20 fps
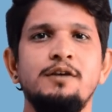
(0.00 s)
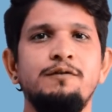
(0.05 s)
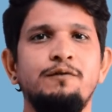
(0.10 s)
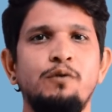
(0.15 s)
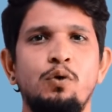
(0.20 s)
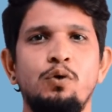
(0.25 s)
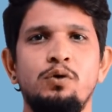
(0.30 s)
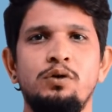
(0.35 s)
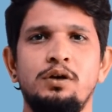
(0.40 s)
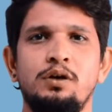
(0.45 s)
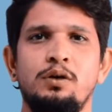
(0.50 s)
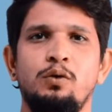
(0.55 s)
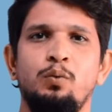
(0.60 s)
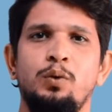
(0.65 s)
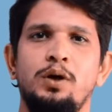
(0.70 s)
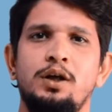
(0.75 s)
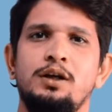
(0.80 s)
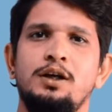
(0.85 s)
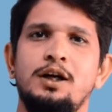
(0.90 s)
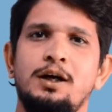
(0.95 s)
The phone
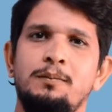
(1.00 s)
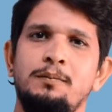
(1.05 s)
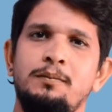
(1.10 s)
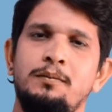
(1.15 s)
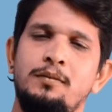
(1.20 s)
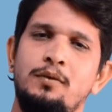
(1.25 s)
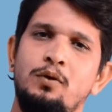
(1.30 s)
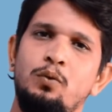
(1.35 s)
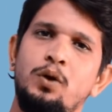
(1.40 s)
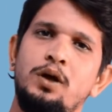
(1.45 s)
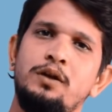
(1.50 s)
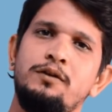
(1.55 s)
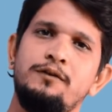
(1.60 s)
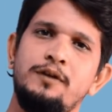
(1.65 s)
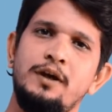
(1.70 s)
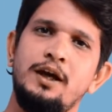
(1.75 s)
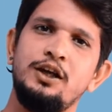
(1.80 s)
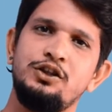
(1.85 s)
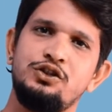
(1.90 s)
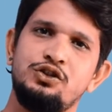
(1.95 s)
will come with
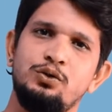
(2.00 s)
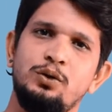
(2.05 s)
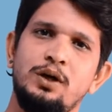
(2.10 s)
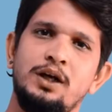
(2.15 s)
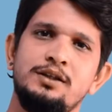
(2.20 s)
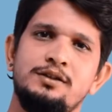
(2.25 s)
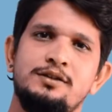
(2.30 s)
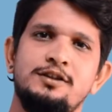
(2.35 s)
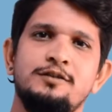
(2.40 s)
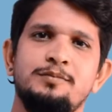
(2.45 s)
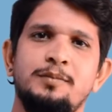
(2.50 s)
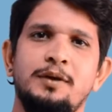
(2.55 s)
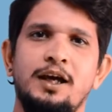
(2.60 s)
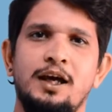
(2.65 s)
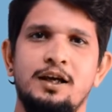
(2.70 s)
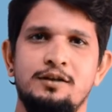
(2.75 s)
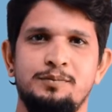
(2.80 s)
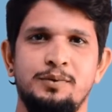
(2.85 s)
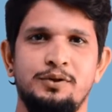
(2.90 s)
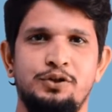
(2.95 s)
edge-to-edge -edge display
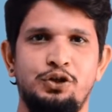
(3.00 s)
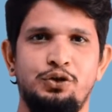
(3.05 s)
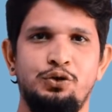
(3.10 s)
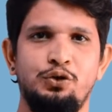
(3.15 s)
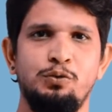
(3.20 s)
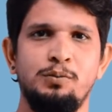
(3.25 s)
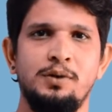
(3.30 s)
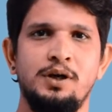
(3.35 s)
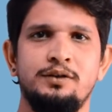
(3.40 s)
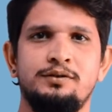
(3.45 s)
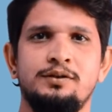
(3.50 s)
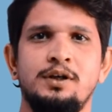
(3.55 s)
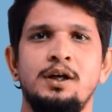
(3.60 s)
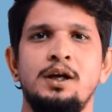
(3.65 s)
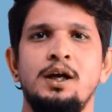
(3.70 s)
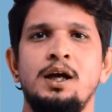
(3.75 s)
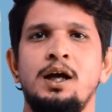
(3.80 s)
as per the rumors.